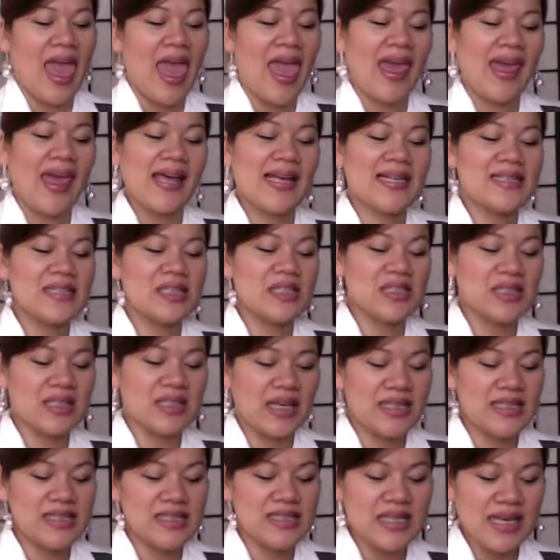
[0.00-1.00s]
And
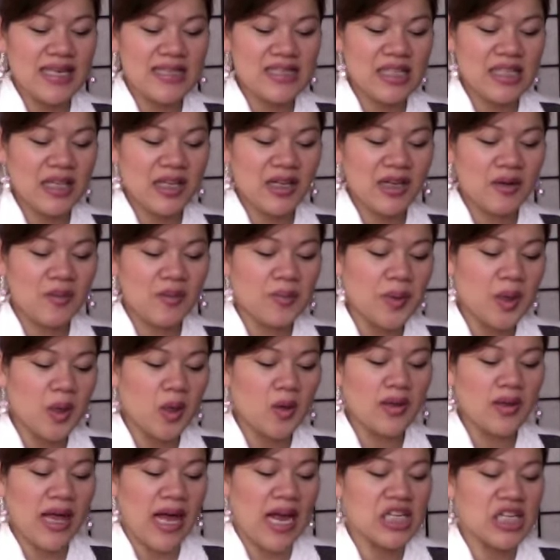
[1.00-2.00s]
it says here
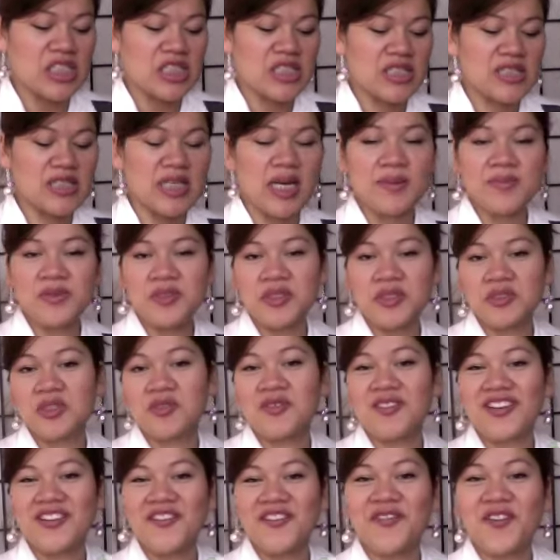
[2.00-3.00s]
bold lashes up to
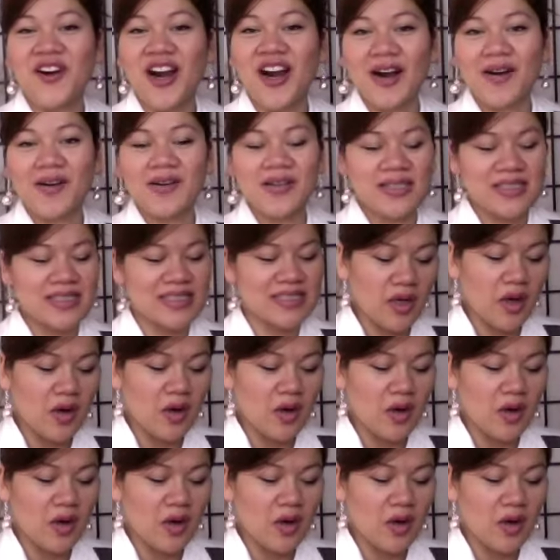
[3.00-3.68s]
24 hours.